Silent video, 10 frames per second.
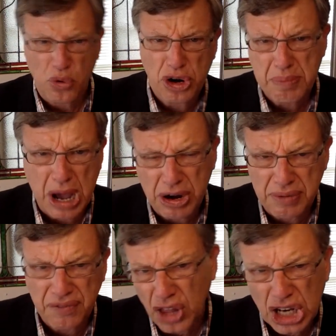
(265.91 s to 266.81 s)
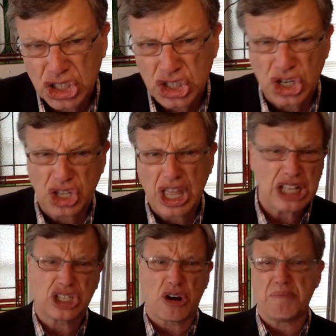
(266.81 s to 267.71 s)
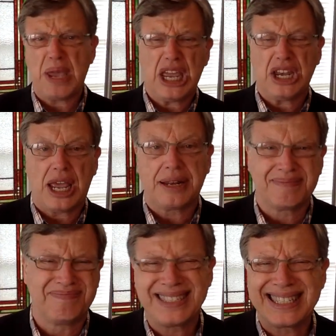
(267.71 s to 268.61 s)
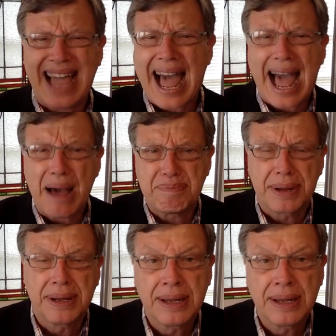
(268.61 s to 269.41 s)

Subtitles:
We're about inflation. And that's our mandate. Stop.